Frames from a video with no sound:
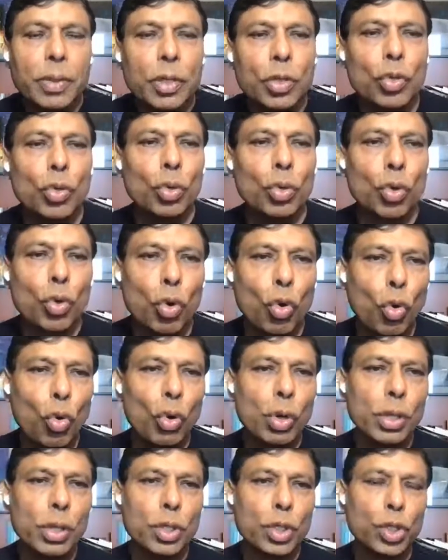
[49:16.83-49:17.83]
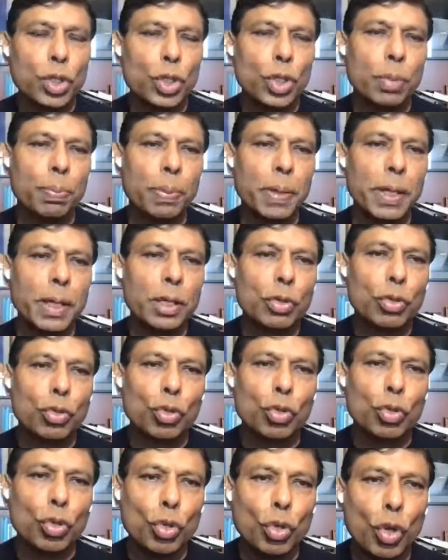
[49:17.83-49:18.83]
your goal should be
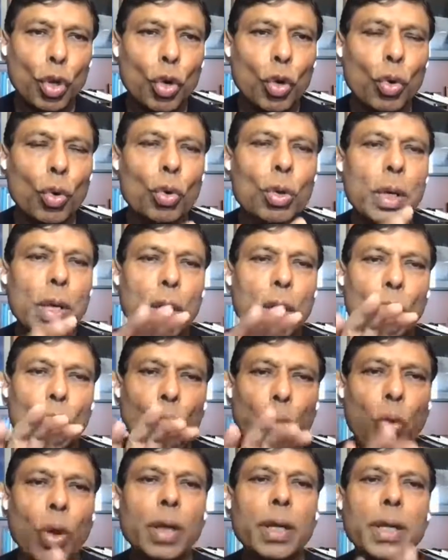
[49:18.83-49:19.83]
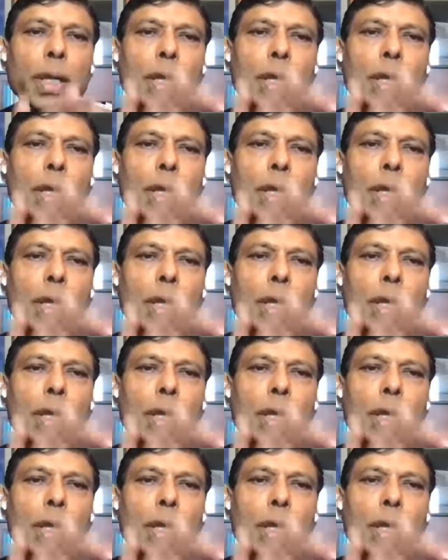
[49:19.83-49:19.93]
to know what